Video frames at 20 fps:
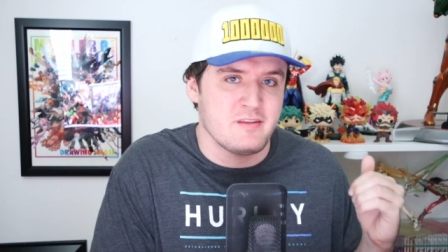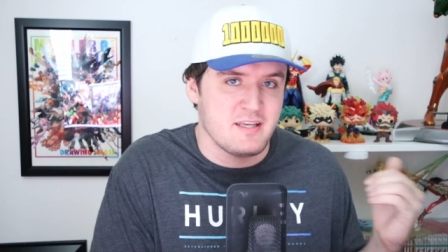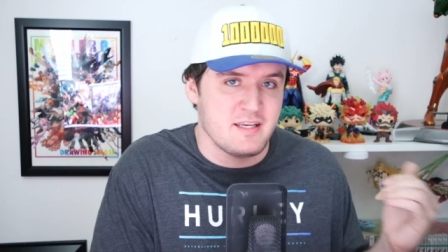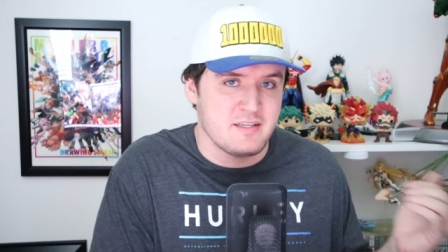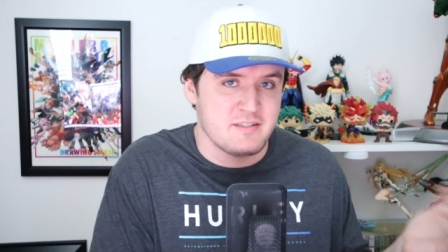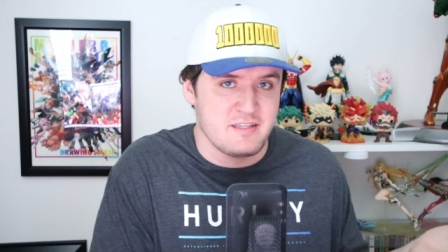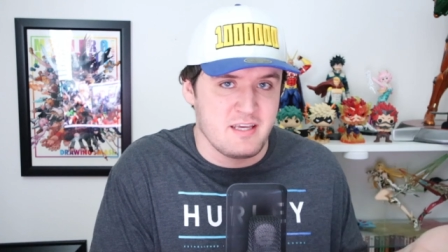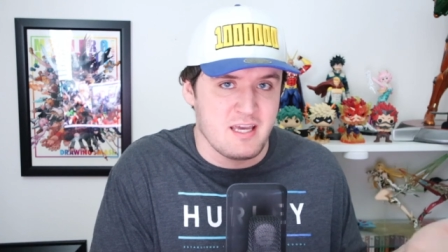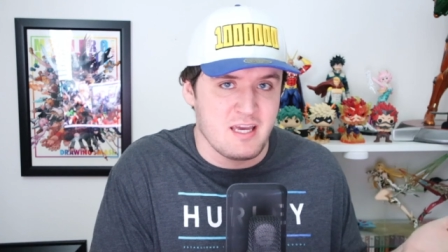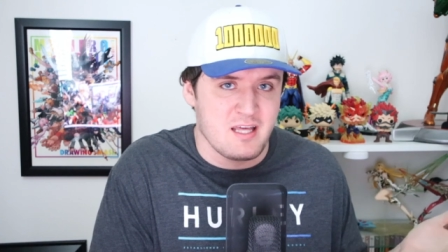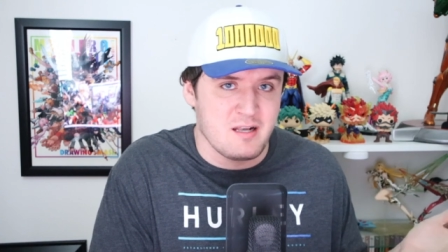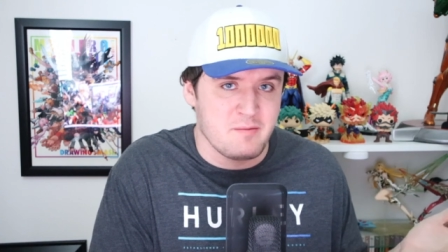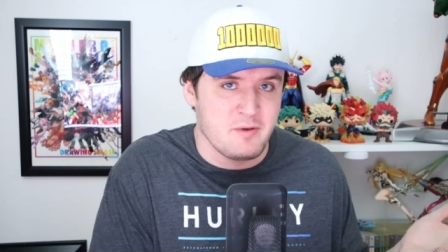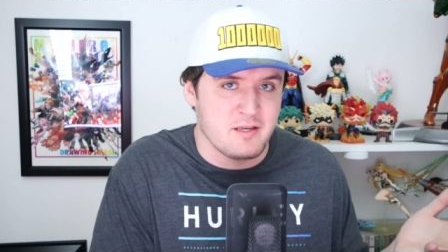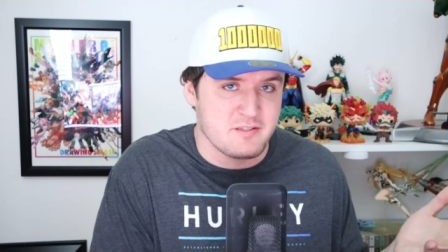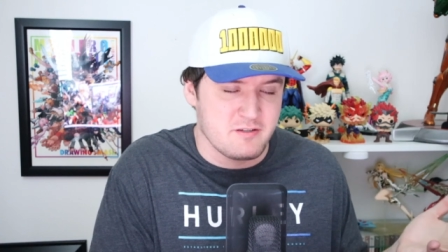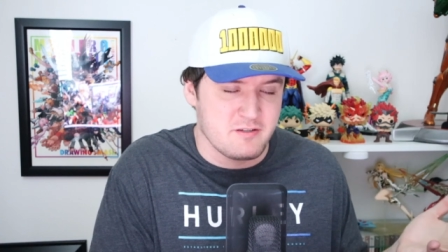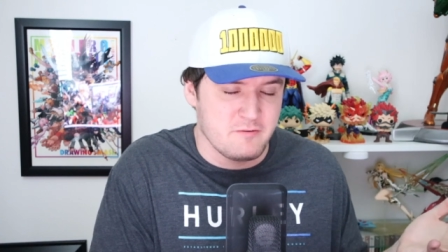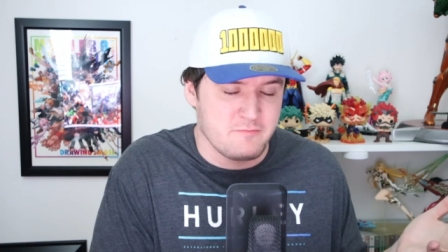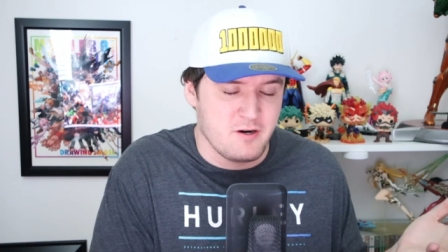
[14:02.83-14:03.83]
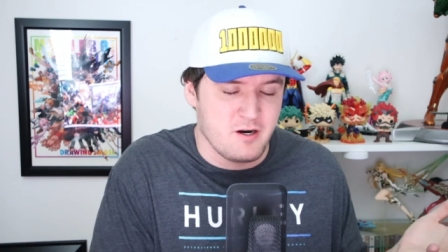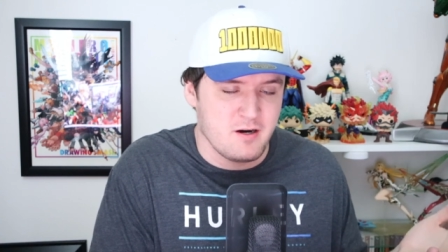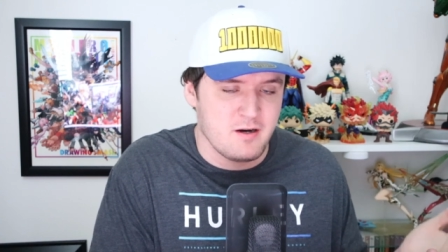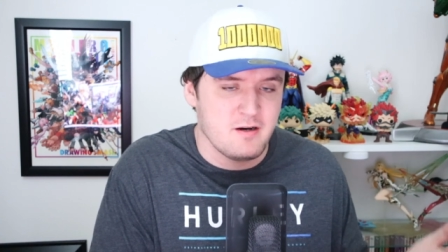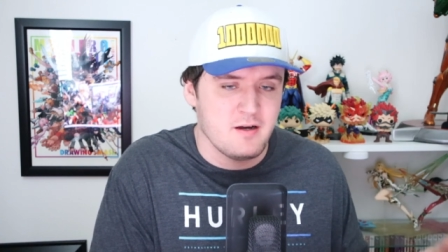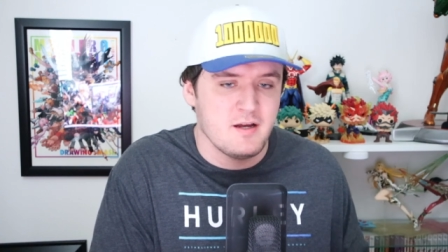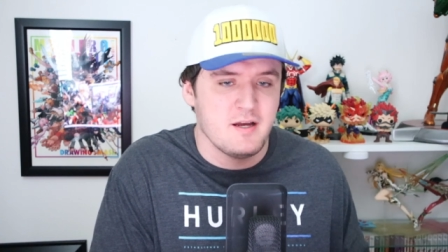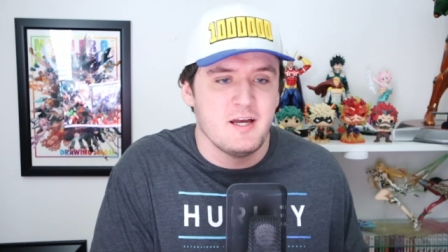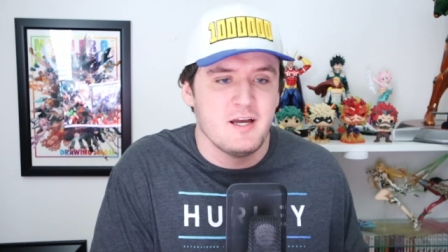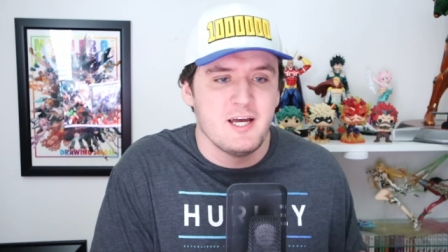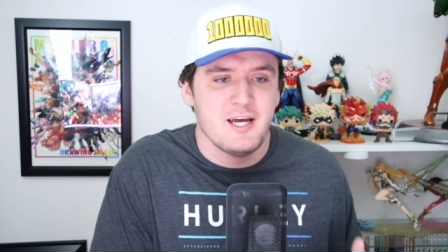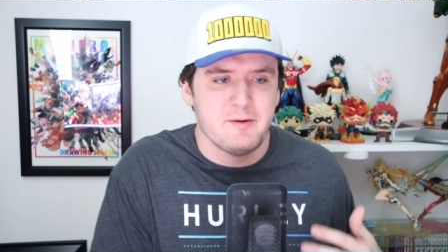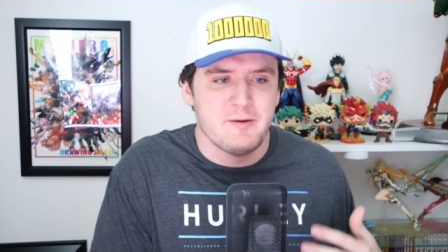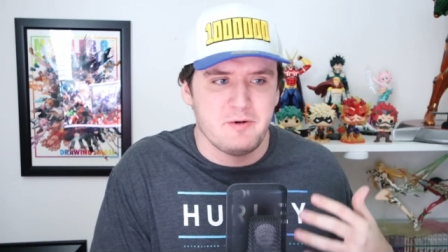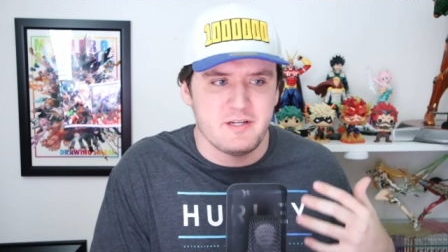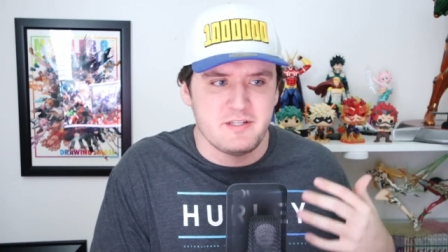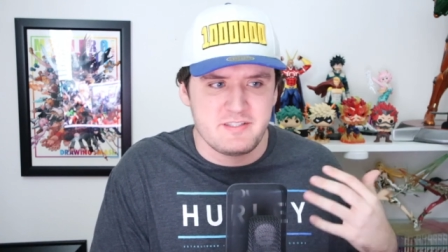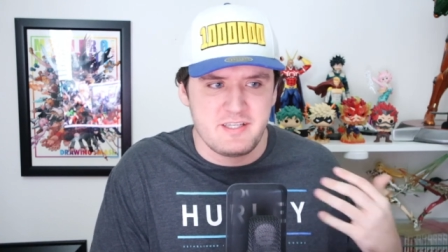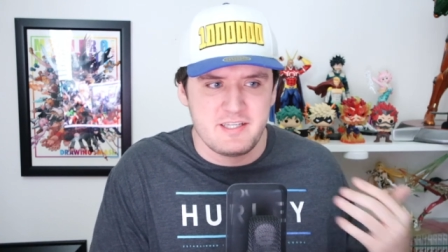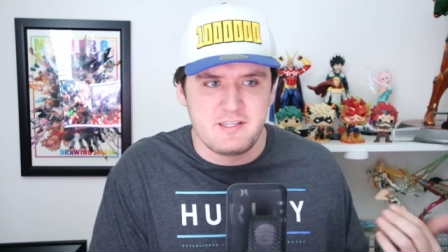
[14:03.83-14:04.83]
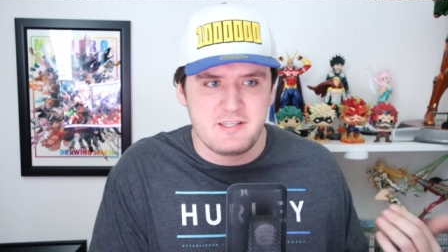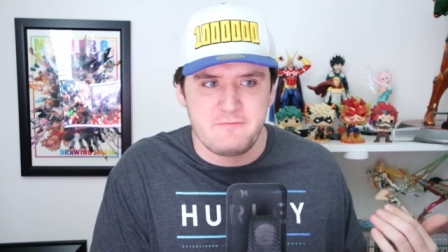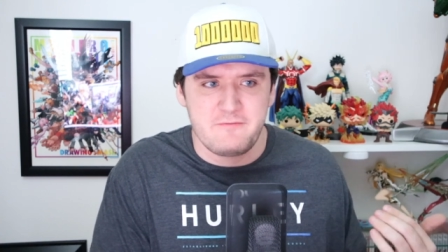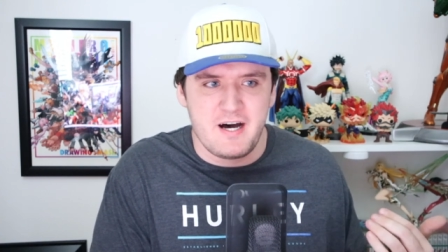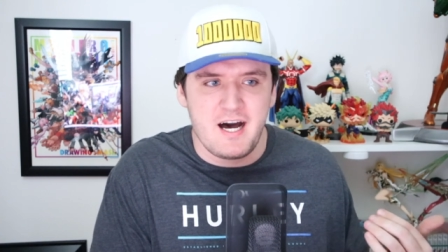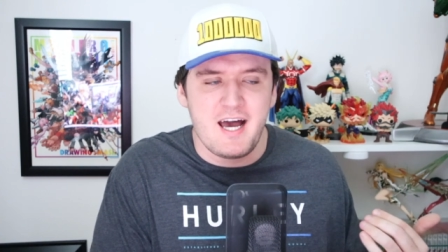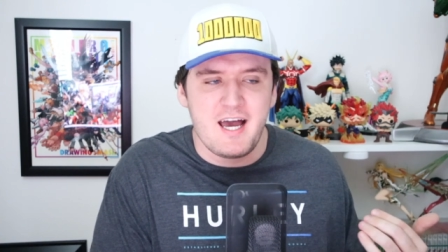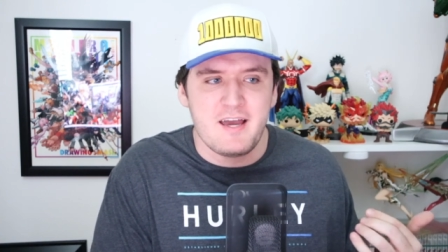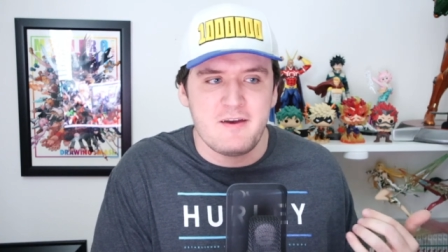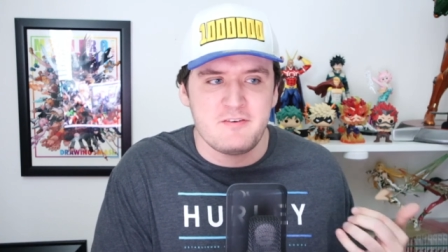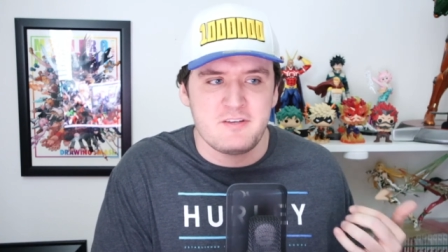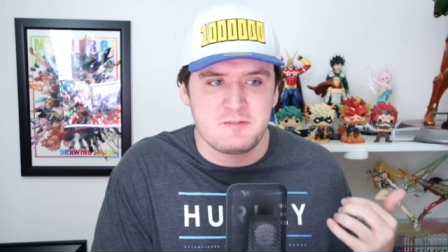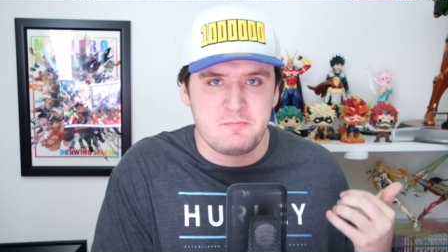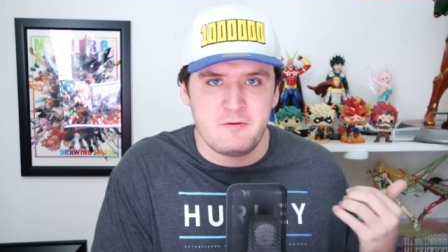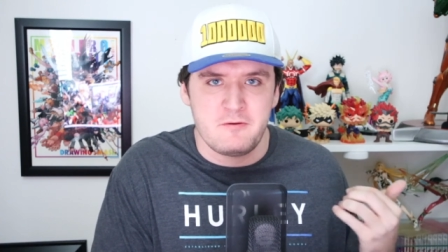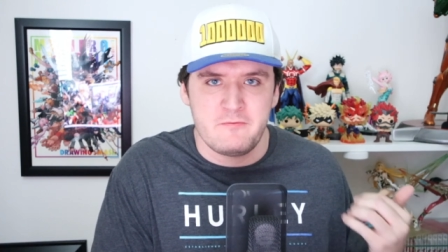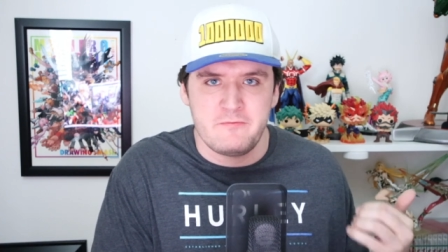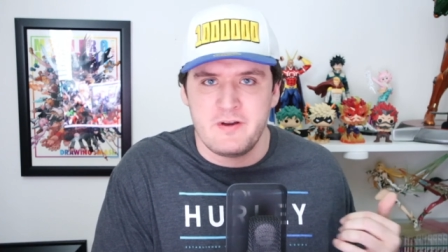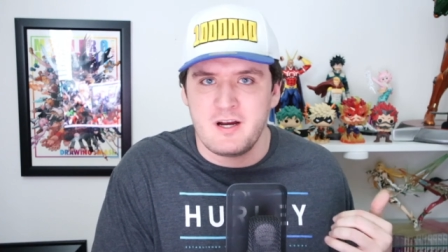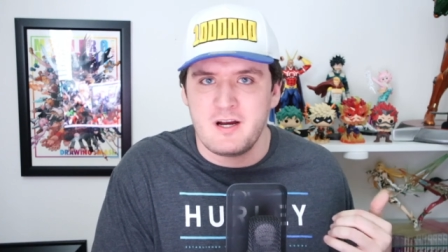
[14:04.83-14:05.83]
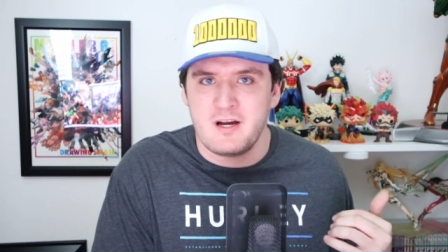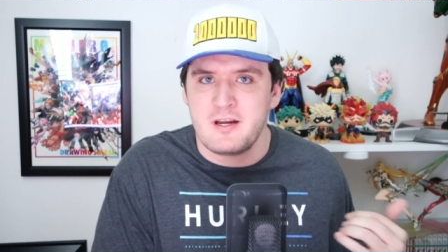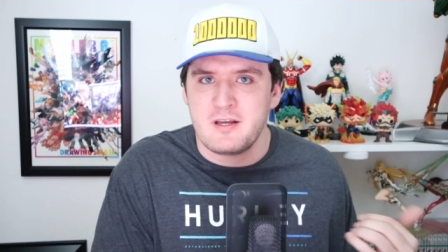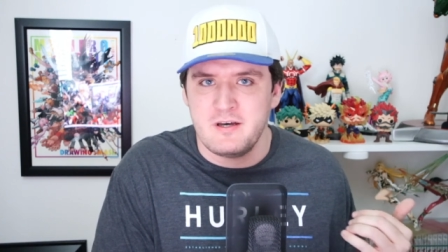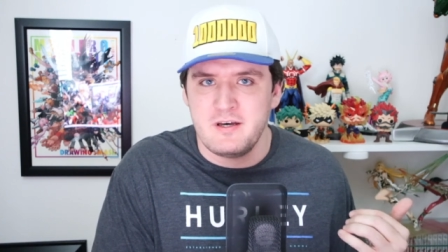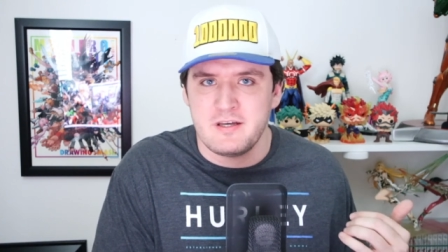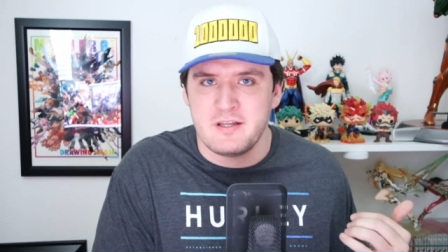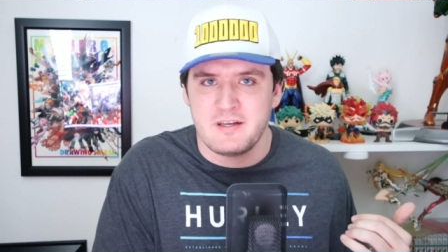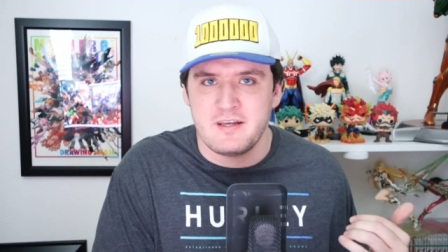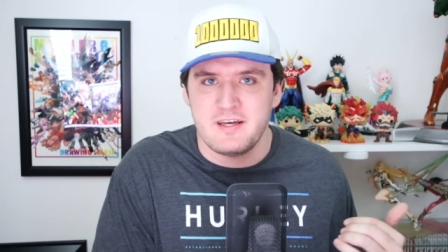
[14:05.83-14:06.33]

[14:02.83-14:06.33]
as the anime so far. But season five has been very good.